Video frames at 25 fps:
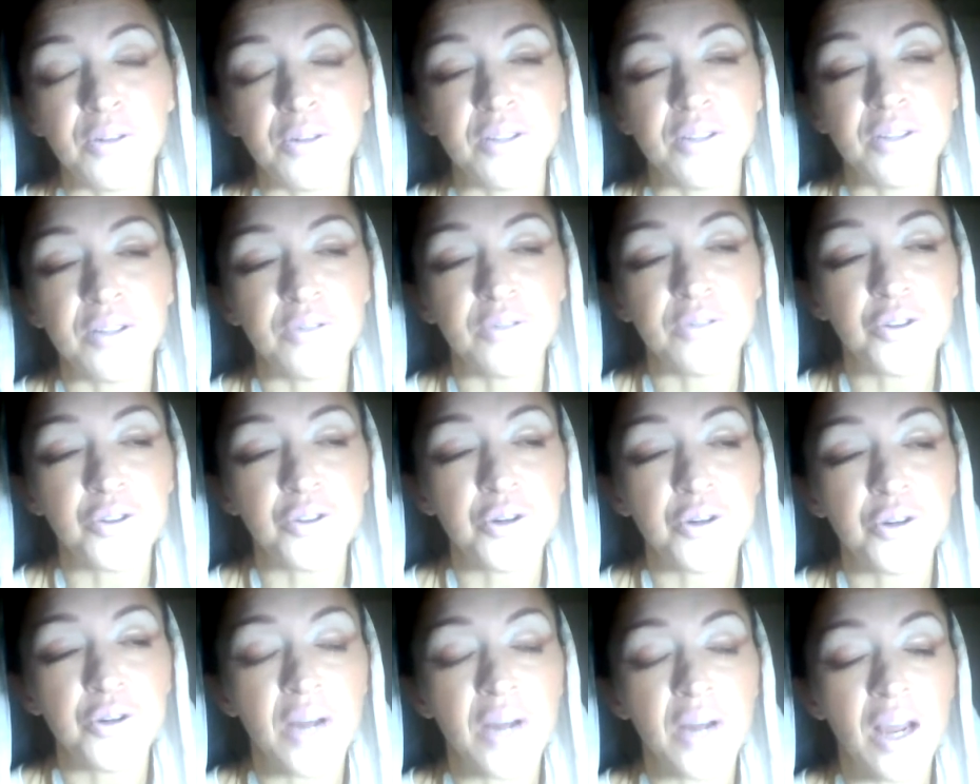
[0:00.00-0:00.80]
in the
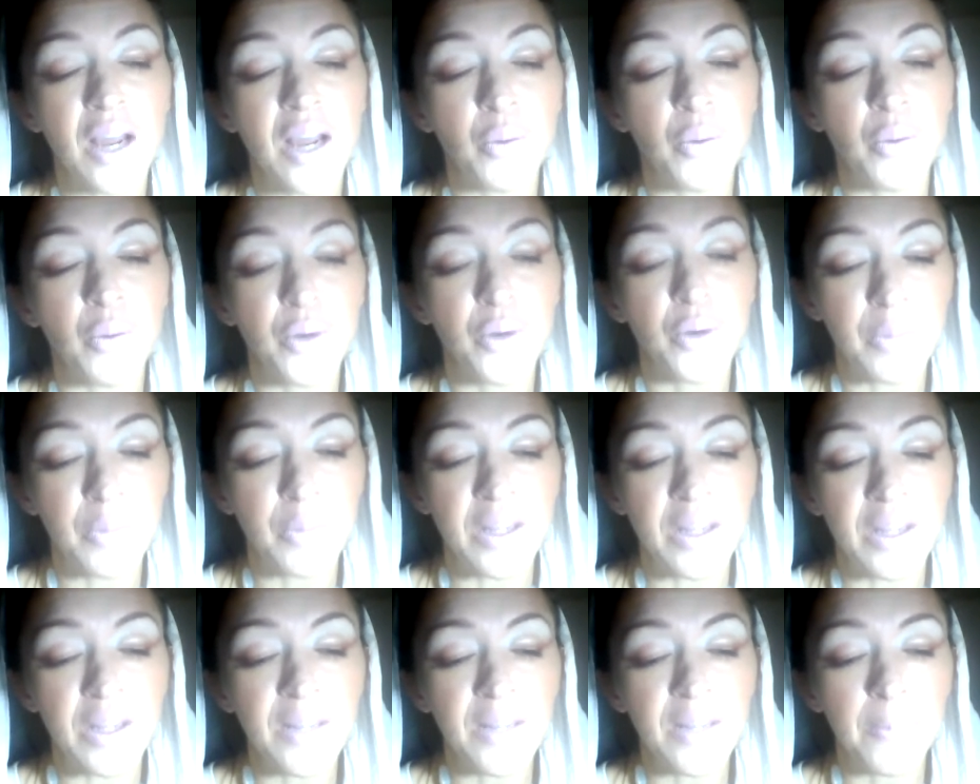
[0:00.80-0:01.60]
future I would
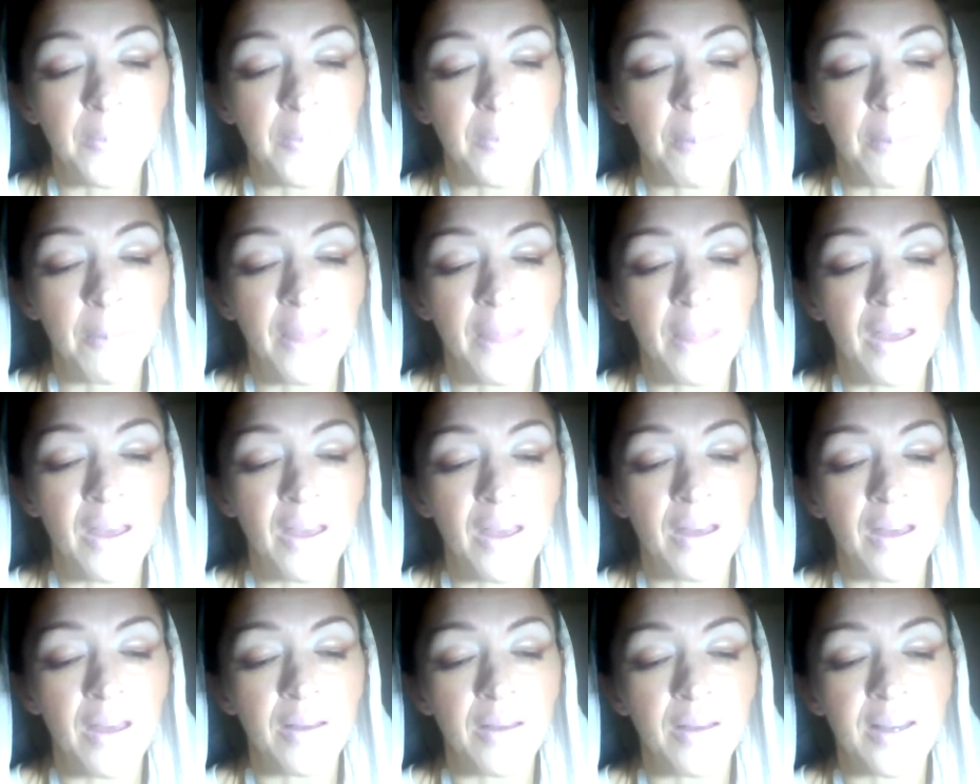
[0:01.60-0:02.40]
be
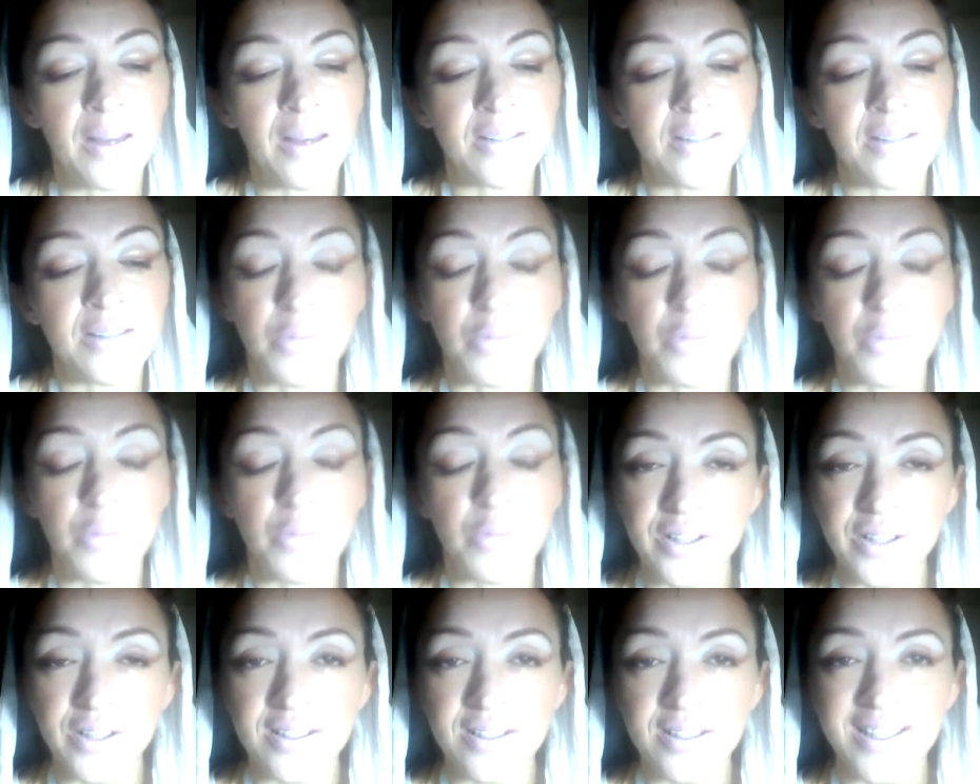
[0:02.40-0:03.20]
at some
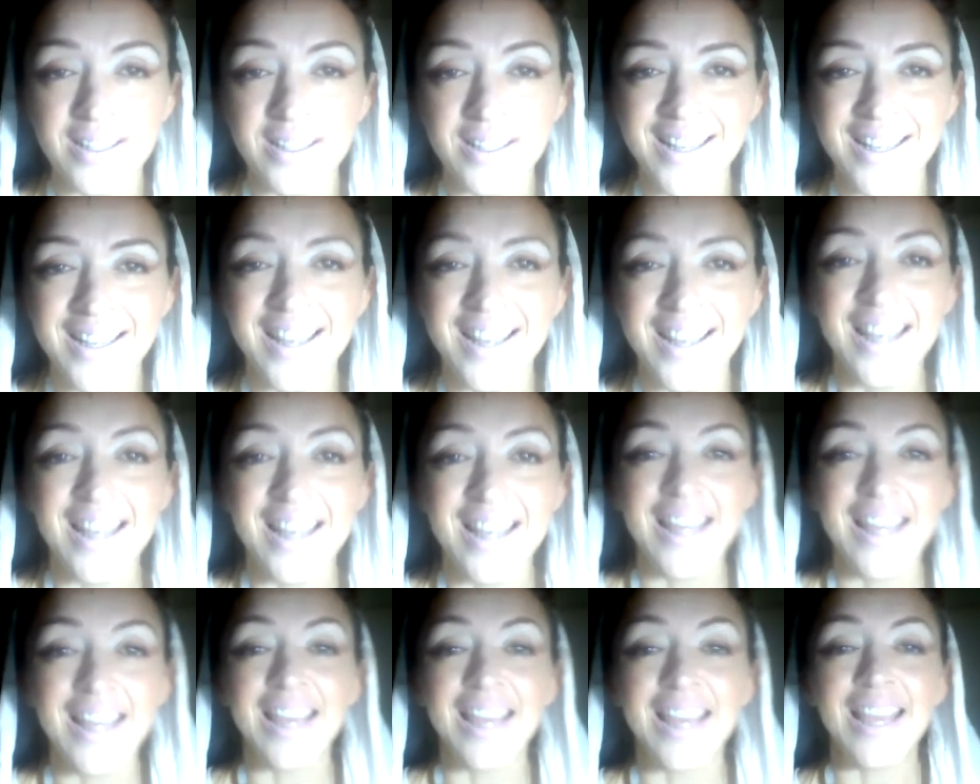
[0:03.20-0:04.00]
point.
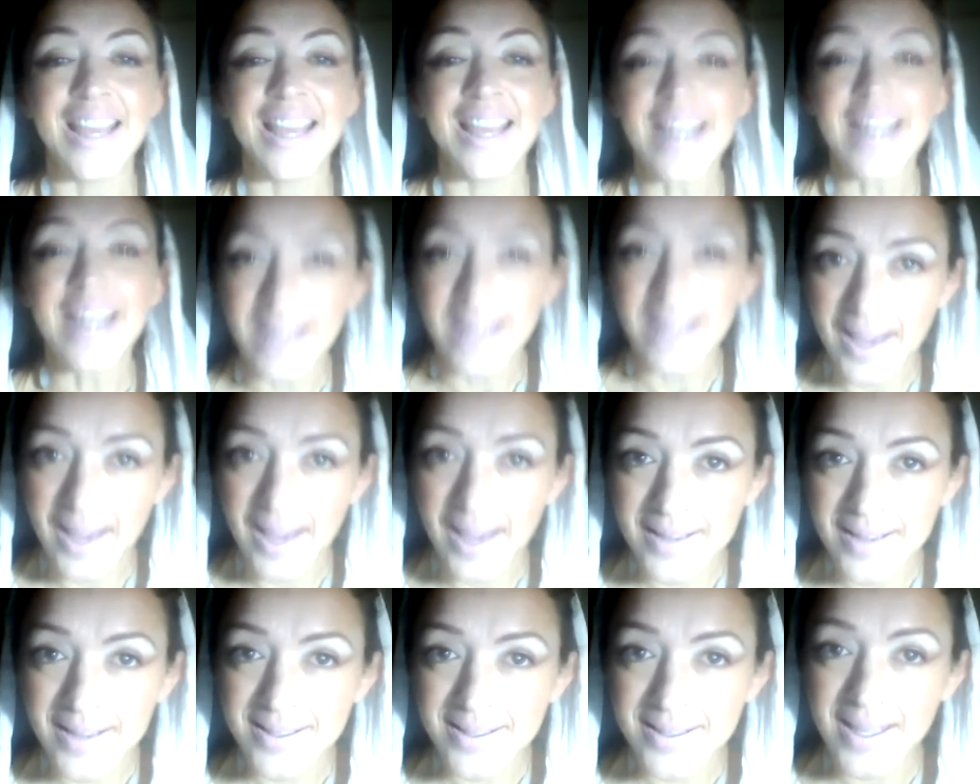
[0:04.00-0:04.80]
In any
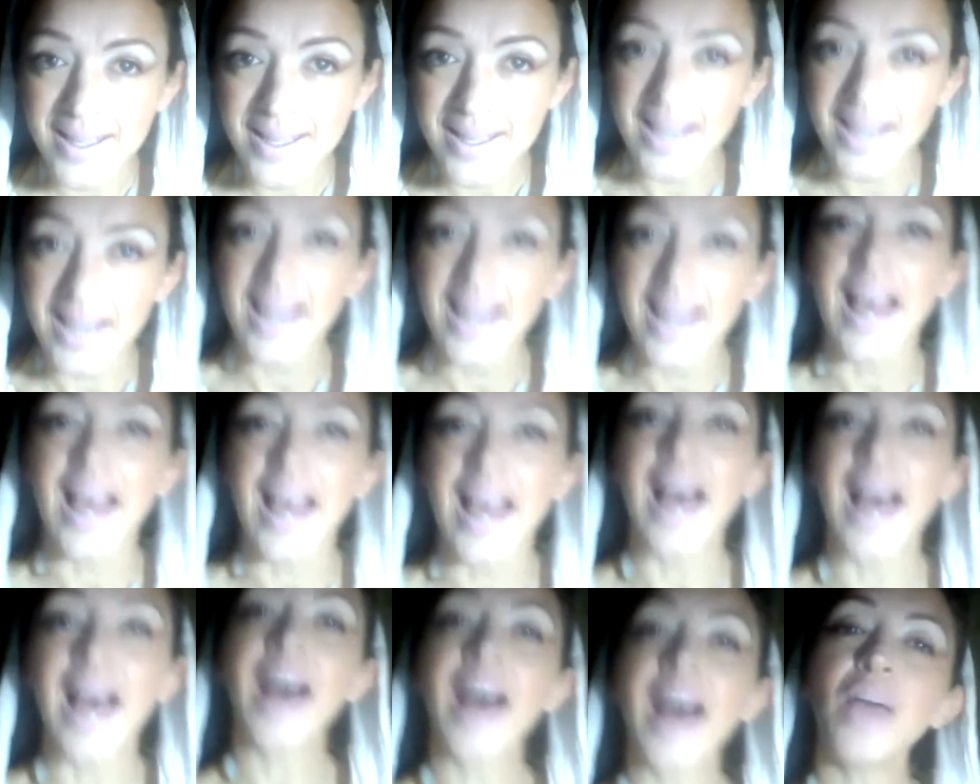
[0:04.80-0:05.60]
case,
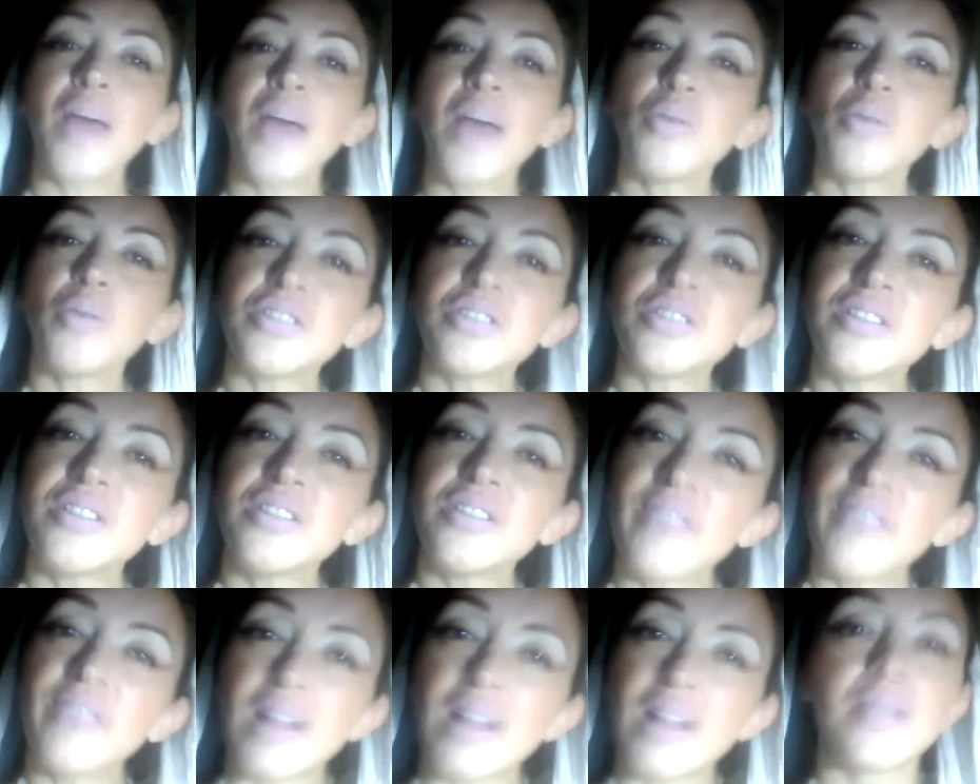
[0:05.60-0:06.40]
I want to
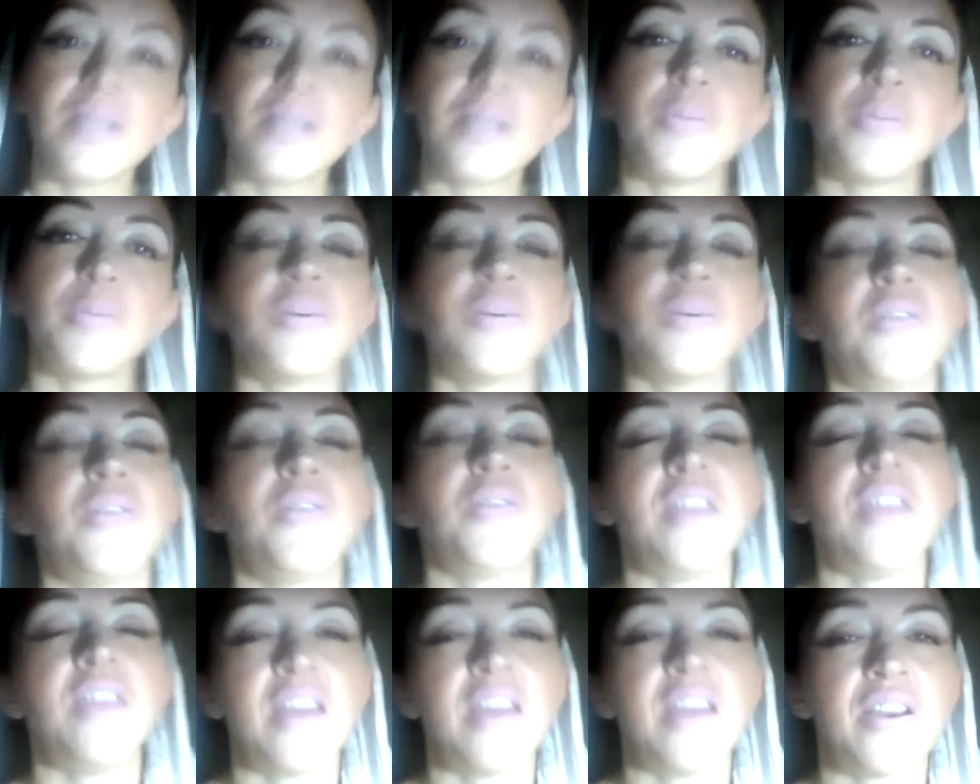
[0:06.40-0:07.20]
develop
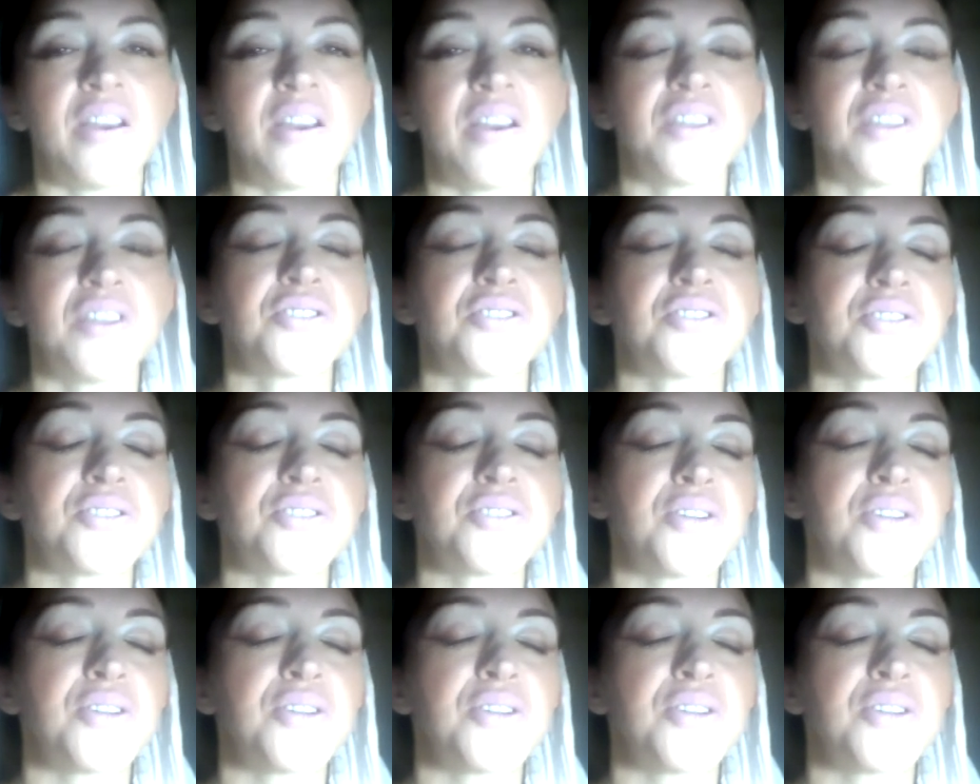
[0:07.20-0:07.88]
the character